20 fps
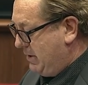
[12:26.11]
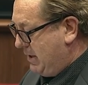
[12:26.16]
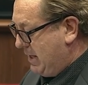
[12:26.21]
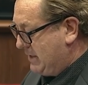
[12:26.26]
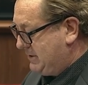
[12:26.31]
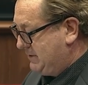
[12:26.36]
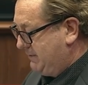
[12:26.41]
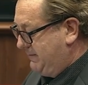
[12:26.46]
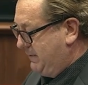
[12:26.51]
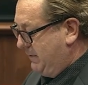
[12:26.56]
I
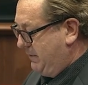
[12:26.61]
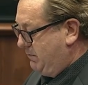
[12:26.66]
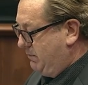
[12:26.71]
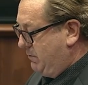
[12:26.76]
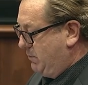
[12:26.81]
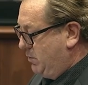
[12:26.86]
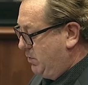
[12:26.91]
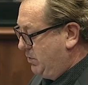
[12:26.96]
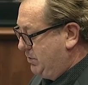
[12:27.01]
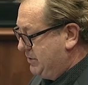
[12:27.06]
had to fill the
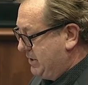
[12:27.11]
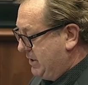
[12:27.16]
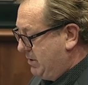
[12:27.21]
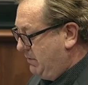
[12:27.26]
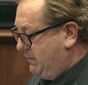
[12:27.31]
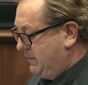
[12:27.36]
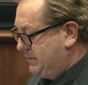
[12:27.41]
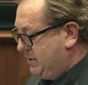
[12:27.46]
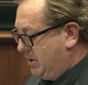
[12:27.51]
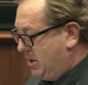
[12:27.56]
woodshed
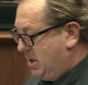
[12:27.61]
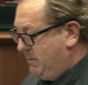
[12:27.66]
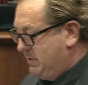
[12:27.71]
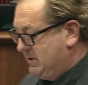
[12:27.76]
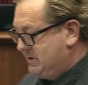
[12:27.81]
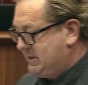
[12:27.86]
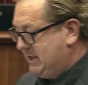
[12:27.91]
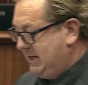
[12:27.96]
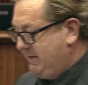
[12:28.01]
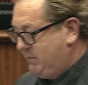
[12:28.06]
all the time,
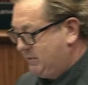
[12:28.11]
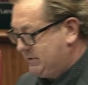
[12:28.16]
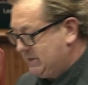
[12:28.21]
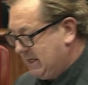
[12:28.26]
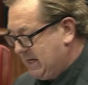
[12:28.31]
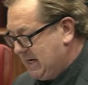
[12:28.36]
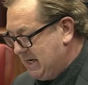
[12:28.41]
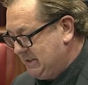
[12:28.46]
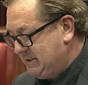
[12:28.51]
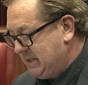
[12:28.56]
and Steve was a
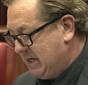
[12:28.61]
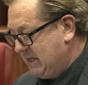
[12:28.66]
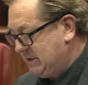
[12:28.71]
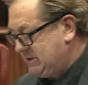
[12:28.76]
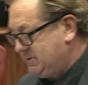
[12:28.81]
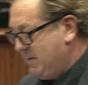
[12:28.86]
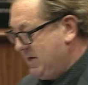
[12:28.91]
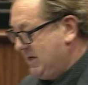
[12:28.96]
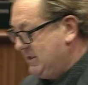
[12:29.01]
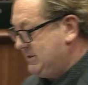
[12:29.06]
hard
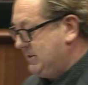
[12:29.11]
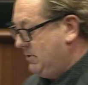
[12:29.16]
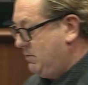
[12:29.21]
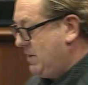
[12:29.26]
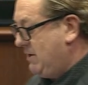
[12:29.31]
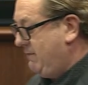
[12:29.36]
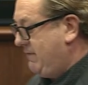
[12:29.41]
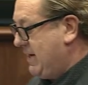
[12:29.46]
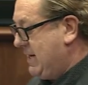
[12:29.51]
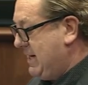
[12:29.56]
taskmaster,
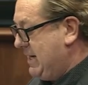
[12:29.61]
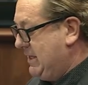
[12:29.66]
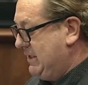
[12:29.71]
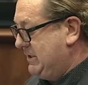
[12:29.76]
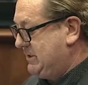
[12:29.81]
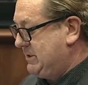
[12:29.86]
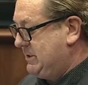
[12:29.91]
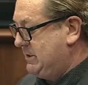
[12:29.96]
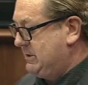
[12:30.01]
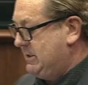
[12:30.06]
one of the
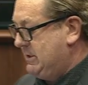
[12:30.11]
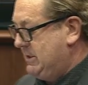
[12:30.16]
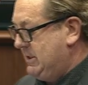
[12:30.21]
hardest.